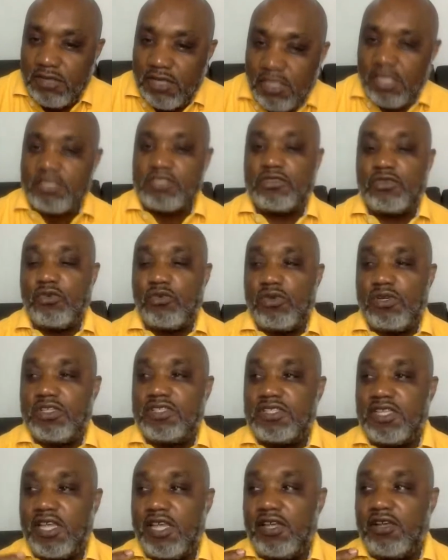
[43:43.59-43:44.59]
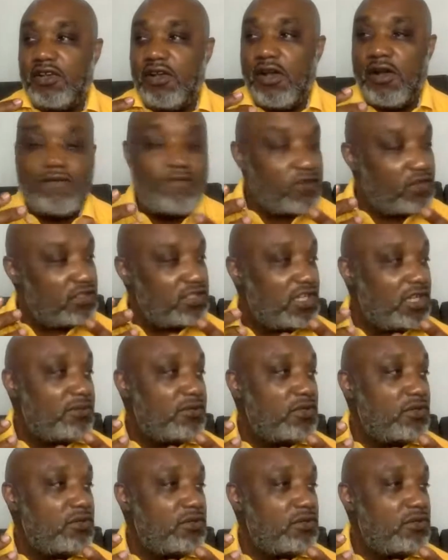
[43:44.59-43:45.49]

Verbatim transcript: Because we're saying comfortably